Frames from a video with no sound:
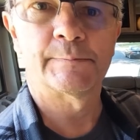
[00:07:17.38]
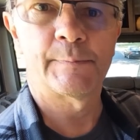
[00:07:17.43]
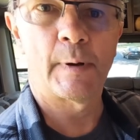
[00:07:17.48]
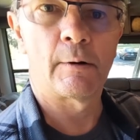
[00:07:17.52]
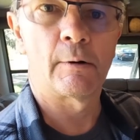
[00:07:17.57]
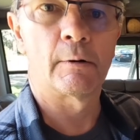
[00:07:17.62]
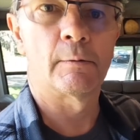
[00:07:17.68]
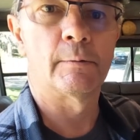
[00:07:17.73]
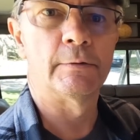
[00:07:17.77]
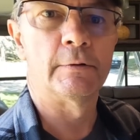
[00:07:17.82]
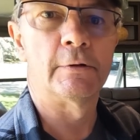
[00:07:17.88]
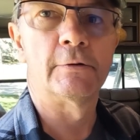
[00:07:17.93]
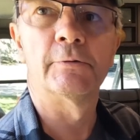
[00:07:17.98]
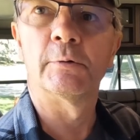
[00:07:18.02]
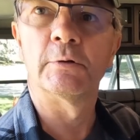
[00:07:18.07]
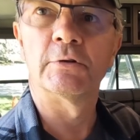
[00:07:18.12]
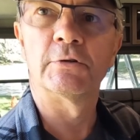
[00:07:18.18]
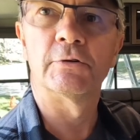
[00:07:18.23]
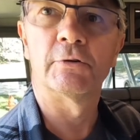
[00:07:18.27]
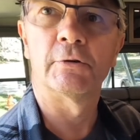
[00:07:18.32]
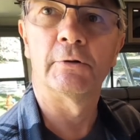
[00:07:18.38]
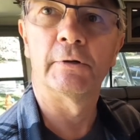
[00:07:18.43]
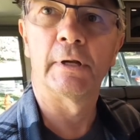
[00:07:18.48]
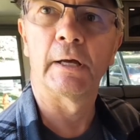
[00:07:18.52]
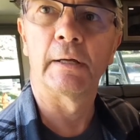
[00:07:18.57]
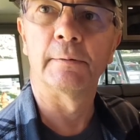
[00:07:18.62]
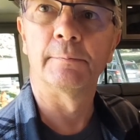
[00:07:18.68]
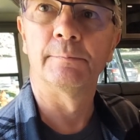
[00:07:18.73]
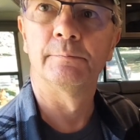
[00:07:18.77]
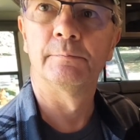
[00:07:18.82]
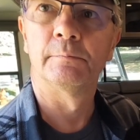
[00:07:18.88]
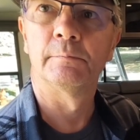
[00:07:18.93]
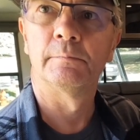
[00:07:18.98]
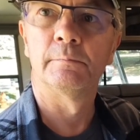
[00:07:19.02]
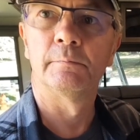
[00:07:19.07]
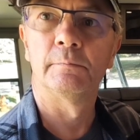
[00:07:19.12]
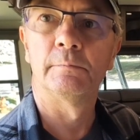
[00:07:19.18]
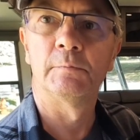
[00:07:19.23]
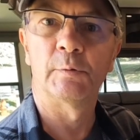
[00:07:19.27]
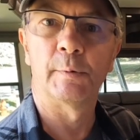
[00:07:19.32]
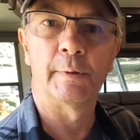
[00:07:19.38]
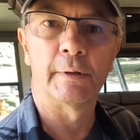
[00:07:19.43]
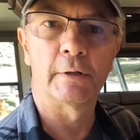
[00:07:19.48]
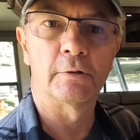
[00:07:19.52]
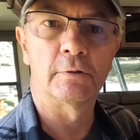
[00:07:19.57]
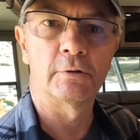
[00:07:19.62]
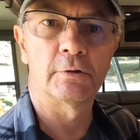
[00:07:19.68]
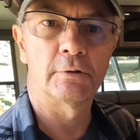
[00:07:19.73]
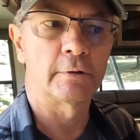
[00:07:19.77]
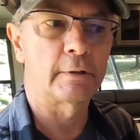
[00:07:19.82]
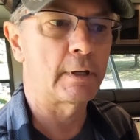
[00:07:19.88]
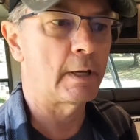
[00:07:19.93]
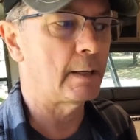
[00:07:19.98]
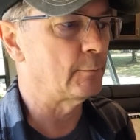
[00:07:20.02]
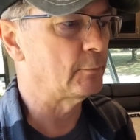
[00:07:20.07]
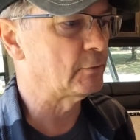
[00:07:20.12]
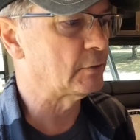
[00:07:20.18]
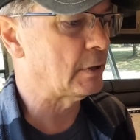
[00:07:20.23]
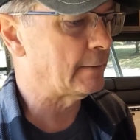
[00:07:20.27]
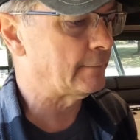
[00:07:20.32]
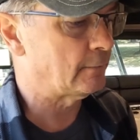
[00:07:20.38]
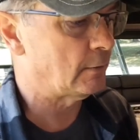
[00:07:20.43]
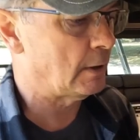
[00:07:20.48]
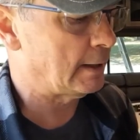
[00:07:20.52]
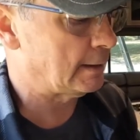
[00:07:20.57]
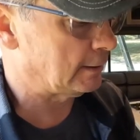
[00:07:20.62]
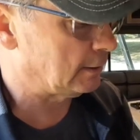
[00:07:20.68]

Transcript: power when the switch is turned on, so we can turn the cameras off, on